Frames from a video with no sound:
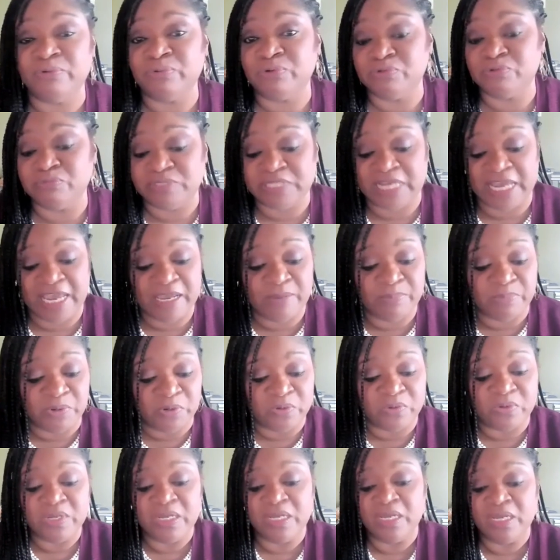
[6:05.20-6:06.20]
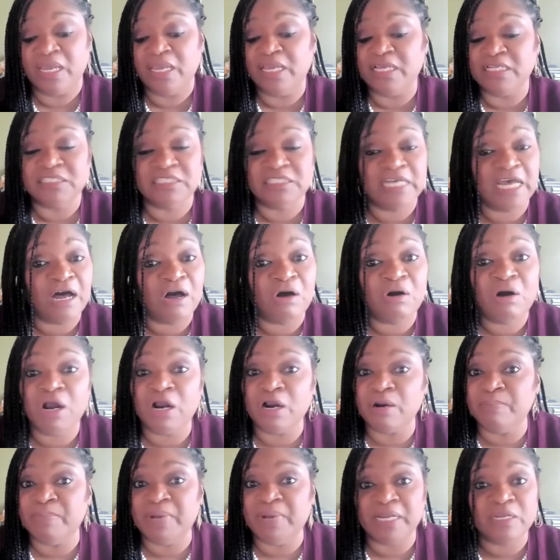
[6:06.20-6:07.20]
room table and tell
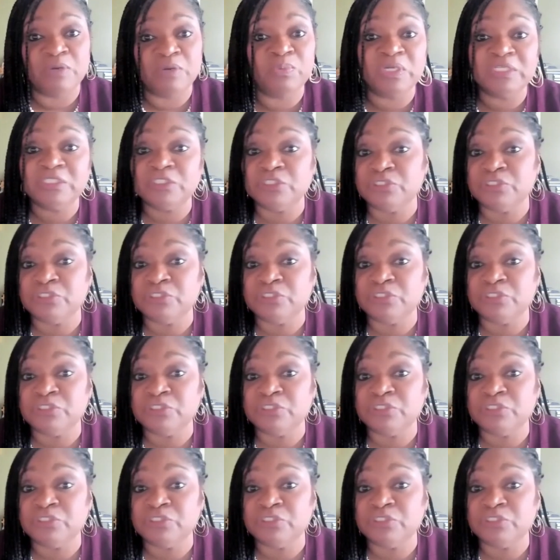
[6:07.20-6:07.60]
her money what to